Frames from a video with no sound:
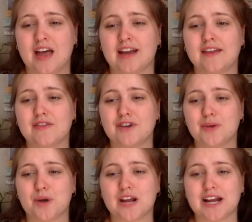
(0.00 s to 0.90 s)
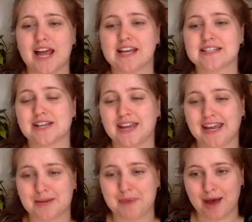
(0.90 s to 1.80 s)
Another fun one I like is looking
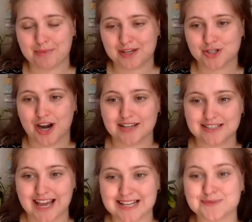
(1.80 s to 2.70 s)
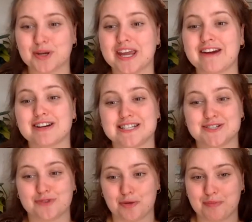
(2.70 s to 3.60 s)
at a map and trying to guess what year it is
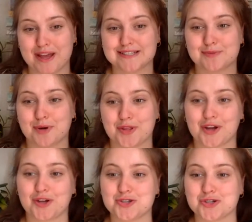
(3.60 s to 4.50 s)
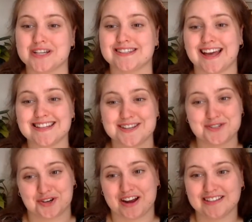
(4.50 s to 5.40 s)
from based upon the countries. That sounds
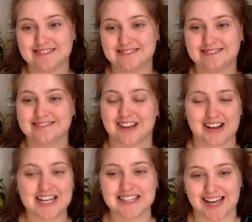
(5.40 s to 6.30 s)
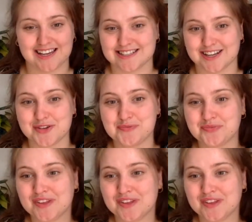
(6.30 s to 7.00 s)
great. I like that idea.